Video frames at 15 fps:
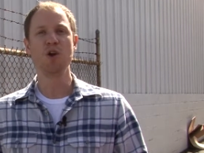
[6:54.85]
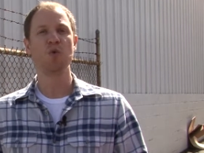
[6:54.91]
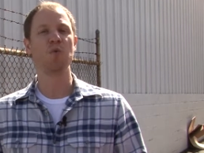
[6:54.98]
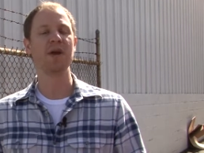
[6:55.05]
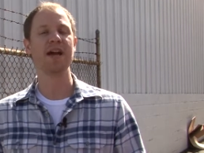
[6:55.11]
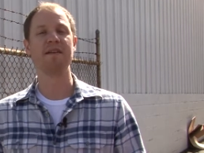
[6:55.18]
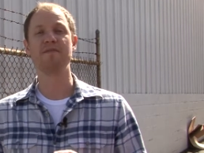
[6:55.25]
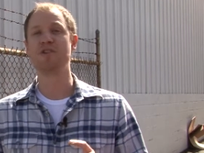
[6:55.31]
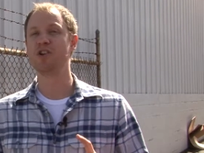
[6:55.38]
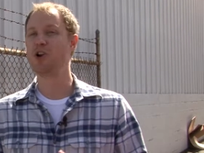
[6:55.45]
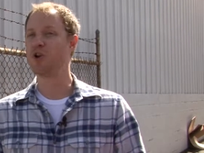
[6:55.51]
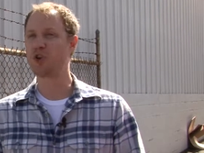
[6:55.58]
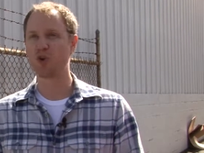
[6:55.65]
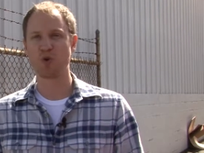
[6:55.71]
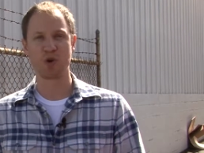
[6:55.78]
We have
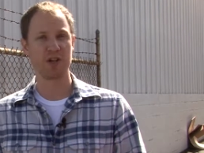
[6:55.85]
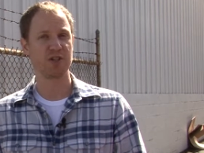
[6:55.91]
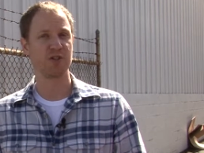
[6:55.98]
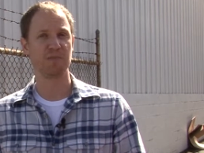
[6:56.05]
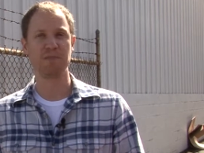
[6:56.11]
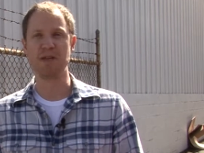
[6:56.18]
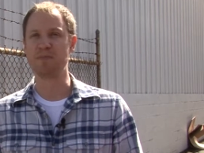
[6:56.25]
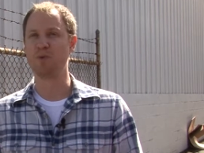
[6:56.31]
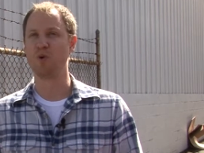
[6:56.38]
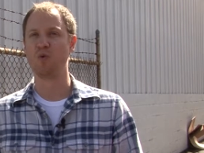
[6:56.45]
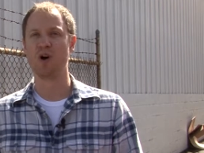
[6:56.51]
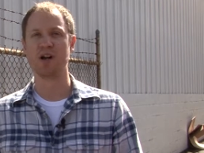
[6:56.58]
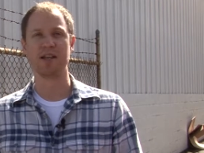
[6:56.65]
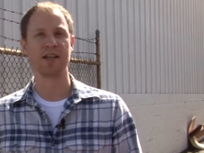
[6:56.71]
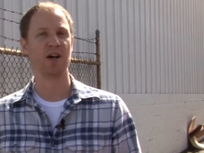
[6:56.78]
no shortage of people
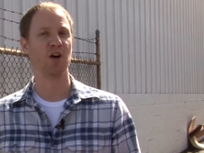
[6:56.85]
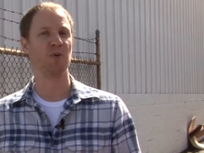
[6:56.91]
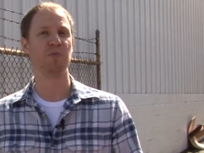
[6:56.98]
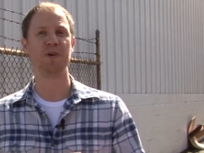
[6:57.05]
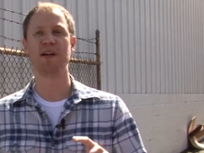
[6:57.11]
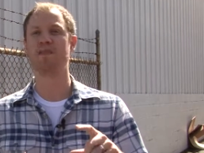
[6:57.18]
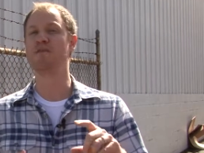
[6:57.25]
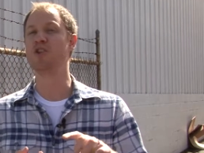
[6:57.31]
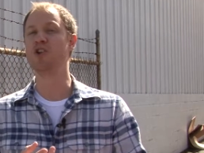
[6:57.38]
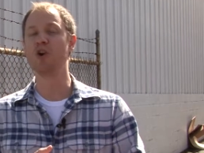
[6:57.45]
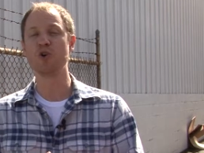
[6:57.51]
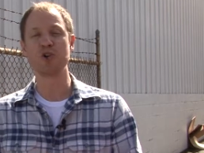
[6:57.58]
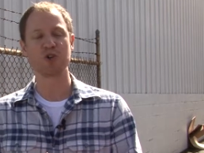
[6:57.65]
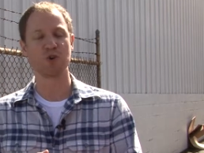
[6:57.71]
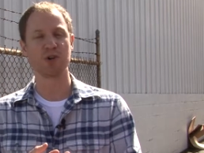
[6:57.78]
wanting help. We have
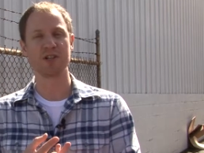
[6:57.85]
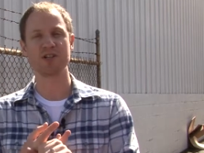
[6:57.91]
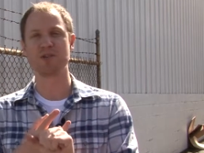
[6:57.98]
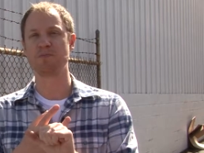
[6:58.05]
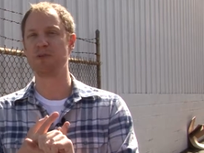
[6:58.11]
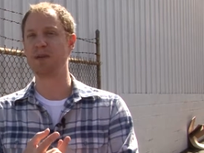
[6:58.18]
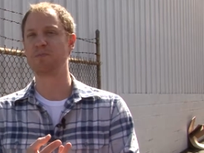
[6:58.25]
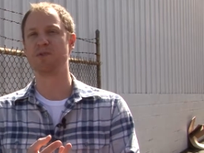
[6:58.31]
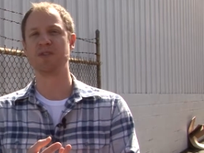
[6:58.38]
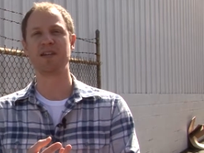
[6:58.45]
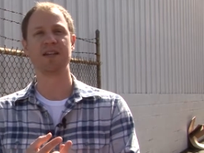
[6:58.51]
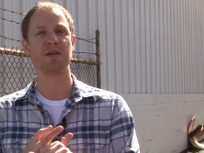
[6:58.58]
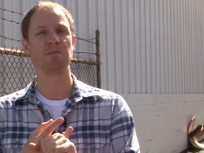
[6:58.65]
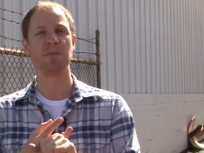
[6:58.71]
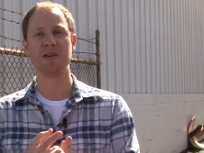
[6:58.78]
no shortage of people
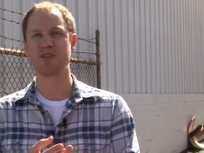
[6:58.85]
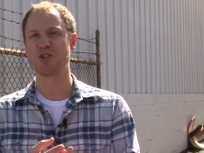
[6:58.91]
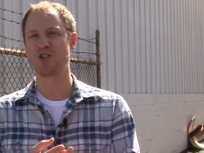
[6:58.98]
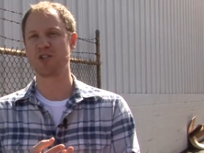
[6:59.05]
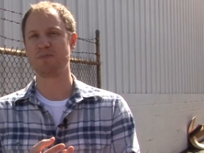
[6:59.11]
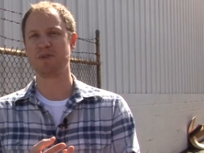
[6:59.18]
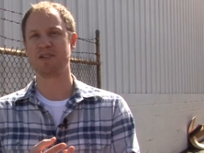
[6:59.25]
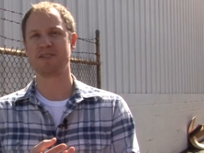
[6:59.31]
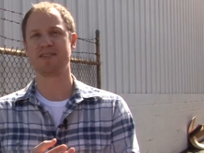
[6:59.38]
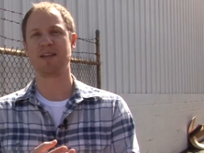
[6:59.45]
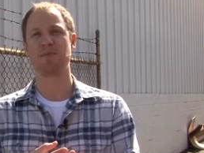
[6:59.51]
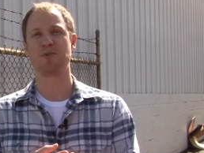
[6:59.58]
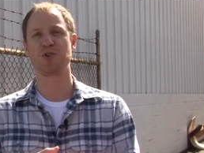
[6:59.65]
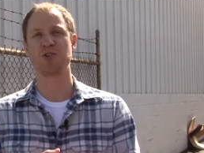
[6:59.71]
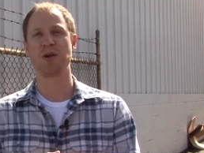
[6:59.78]
needing mentorship and
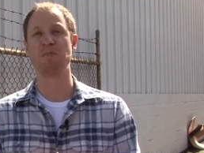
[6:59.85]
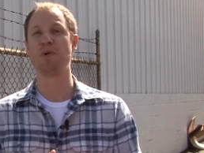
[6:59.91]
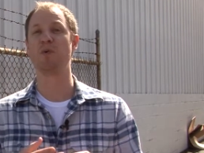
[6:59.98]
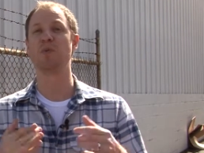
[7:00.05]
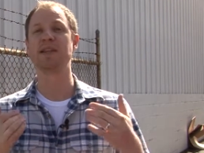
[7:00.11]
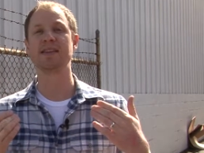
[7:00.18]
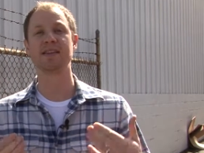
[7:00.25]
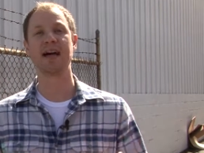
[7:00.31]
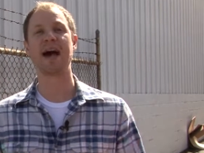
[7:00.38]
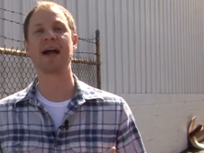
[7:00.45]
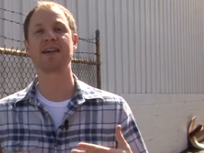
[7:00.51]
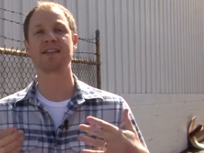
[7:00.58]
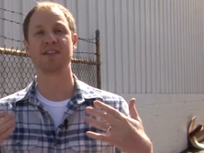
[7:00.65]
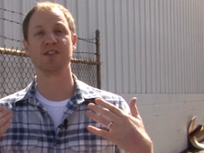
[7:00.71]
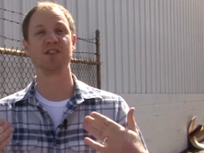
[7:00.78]
discipleship, but we
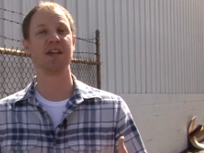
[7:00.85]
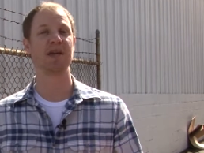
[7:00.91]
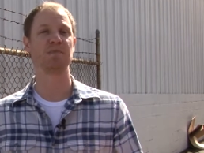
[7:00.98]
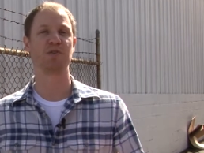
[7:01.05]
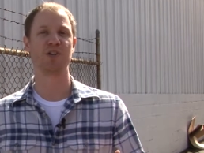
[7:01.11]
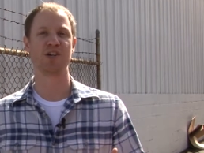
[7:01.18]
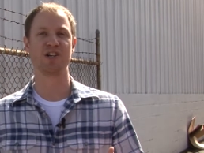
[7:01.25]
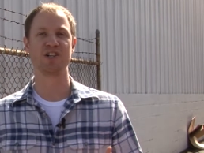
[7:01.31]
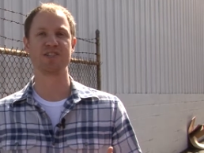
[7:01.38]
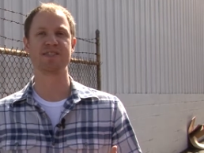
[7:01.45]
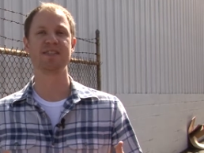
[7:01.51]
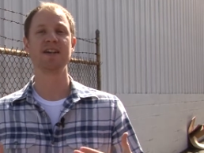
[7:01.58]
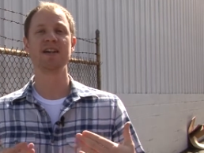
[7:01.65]
lack the laborers